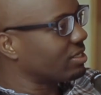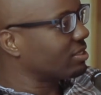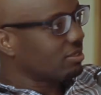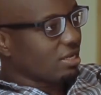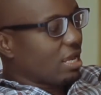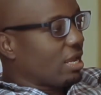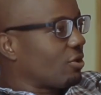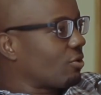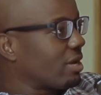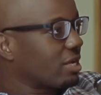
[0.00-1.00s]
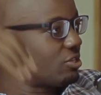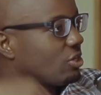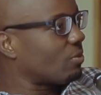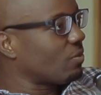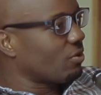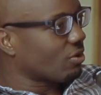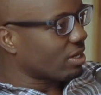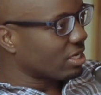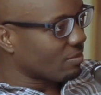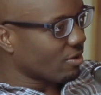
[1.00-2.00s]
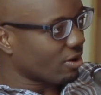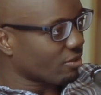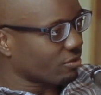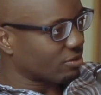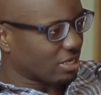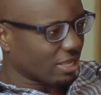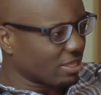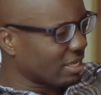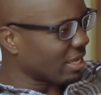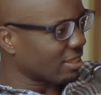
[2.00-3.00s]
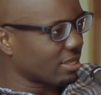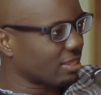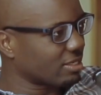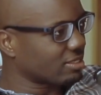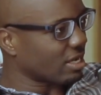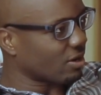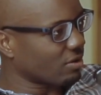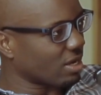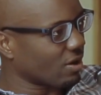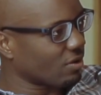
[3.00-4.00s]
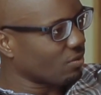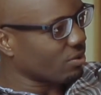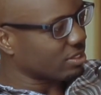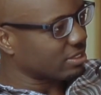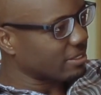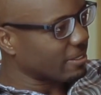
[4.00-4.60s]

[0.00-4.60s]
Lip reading: And, next year, maybe you're running a marathon. I think that's how it works.